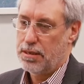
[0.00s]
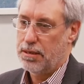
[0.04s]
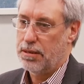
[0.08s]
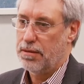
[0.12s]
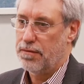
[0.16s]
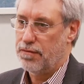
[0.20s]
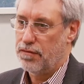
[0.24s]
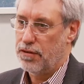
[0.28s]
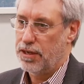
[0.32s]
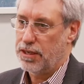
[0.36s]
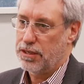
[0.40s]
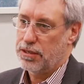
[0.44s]

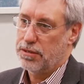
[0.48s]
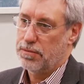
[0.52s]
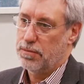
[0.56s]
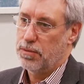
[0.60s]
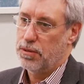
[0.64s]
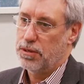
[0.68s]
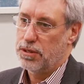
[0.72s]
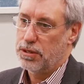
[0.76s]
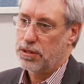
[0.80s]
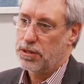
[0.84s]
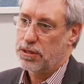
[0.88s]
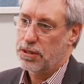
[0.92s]
the
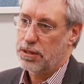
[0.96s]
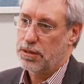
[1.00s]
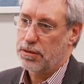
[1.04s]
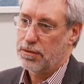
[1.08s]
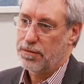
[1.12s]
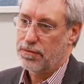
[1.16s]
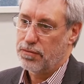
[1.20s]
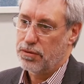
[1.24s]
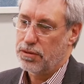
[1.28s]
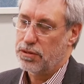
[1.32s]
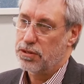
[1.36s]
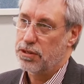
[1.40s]
flexibility
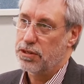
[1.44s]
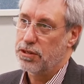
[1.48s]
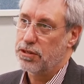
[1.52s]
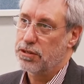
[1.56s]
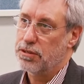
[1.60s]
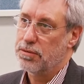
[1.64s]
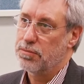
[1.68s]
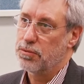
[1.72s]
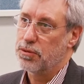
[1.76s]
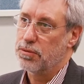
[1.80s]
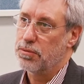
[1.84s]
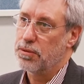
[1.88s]
of the
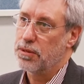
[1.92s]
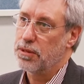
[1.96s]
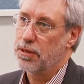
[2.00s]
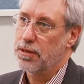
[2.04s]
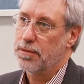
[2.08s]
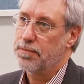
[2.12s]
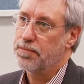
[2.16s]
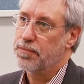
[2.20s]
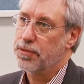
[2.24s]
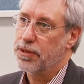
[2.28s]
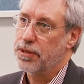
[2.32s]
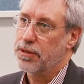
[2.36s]
systems with
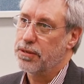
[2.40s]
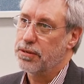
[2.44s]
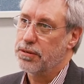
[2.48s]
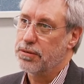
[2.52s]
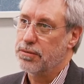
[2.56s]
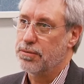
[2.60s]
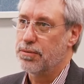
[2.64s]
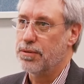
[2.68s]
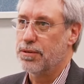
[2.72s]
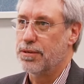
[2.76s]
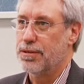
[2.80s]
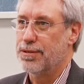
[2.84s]
it,
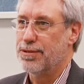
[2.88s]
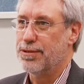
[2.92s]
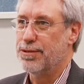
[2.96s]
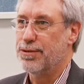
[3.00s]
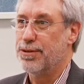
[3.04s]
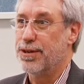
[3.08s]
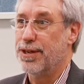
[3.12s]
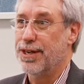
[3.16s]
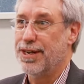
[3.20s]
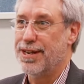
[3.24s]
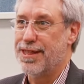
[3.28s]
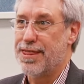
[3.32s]
because we're
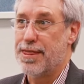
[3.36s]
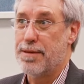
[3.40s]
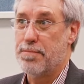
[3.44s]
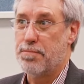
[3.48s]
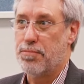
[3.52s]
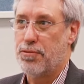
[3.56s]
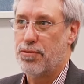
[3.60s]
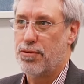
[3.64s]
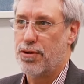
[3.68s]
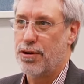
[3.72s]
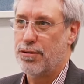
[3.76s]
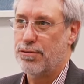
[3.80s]
looking at the
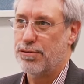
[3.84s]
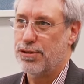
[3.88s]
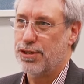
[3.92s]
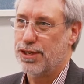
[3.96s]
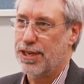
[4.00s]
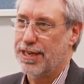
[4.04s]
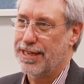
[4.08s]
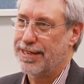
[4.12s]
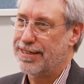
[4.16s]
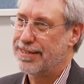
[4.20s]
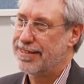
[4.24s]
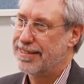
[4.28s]

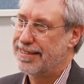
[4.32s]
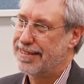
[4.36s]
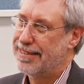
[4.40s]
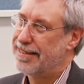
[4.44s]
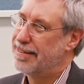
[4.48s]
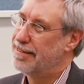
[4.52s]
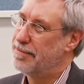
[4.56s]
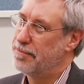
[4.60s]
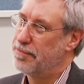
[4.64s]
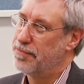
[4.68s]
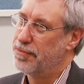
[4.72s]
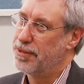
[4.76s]
process,
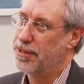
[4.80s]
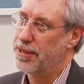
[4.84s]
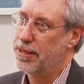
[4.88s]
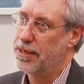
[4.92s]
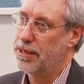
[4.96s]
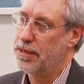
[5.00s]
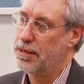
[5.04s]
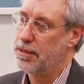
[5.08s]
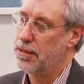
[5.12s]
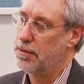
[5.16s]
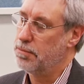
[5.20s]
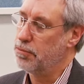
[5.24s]

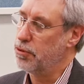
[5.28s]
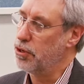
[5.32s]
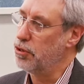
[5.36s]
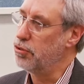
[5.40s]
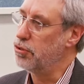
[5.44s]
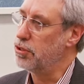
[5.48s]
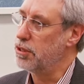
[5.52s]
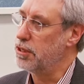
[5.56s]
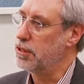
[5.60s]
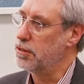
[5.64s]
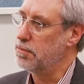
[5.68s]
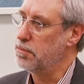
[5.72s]
and the
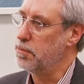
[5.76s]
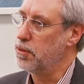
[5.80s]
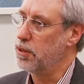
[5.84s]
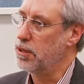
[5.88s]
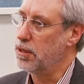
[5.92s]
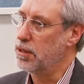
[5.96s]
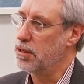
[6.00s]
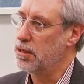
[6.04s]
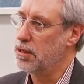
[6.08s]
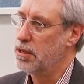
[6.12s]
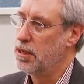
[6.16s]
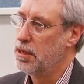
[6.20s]
process
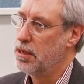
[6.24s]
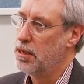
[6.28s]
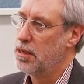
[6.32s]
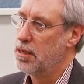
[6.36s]
being